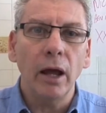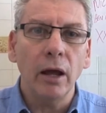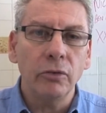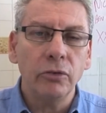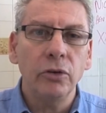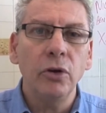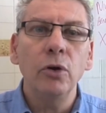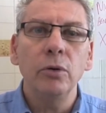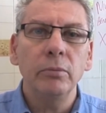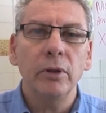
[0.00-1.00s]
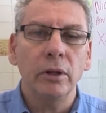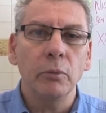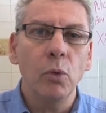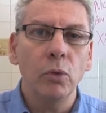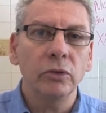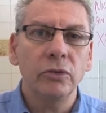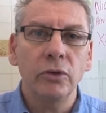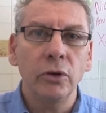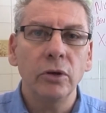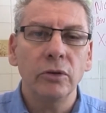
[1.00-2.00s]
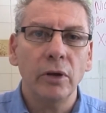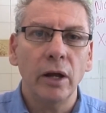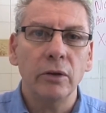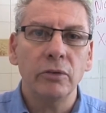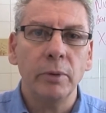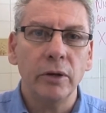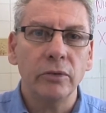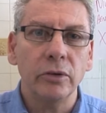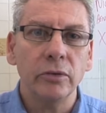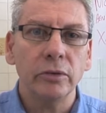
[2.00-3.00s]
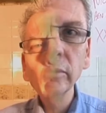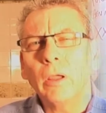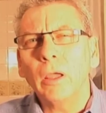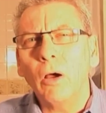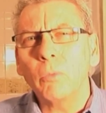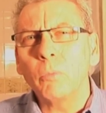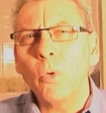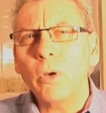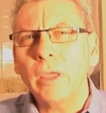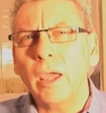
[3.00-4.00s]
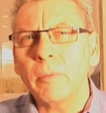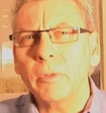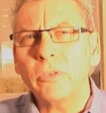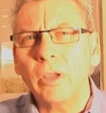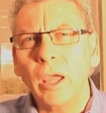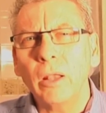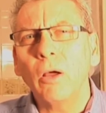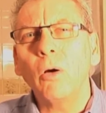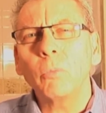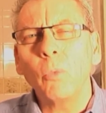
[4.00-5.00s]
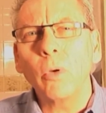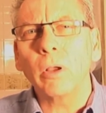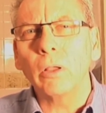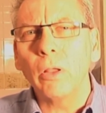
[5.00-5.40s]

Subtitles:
assume that the walls do contain asbestos. Hot water cabinets and hot water